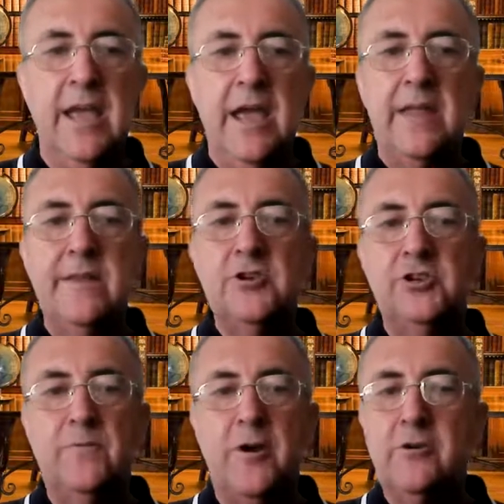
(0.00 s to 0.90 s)
And you
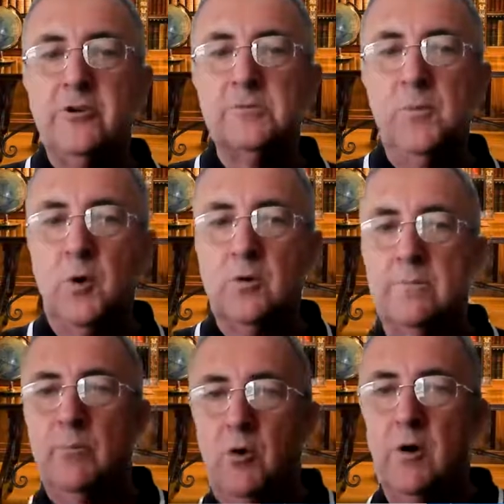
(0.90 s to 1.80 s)
should focus more and
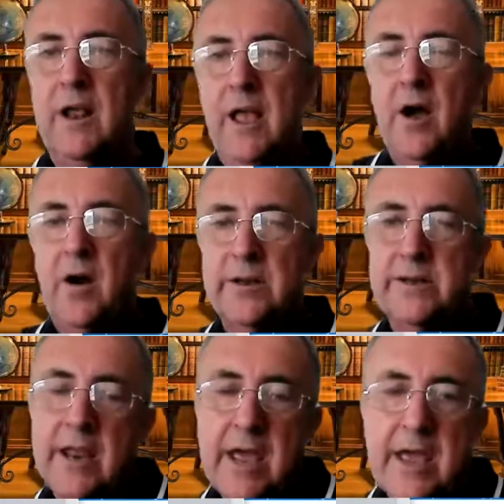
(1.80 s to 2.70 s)
more on